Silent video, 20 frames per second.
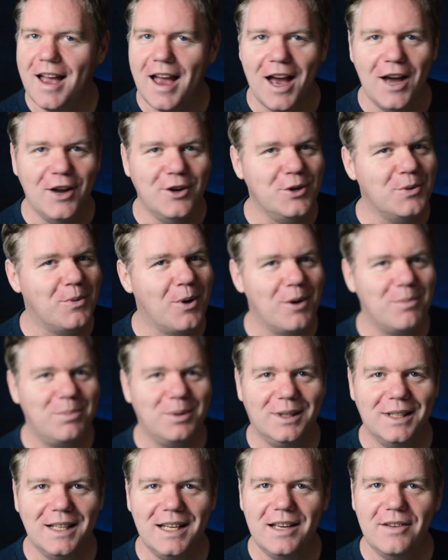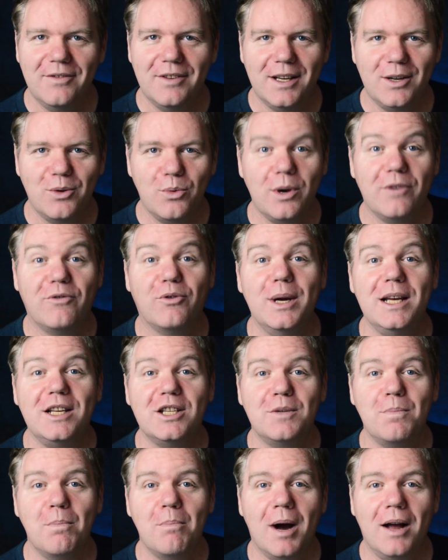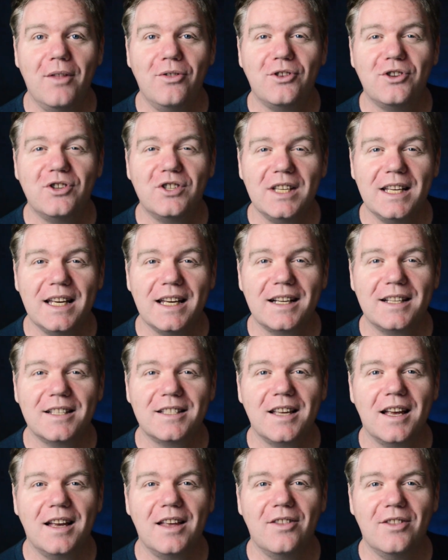And you won't believe it, we've reached month 6.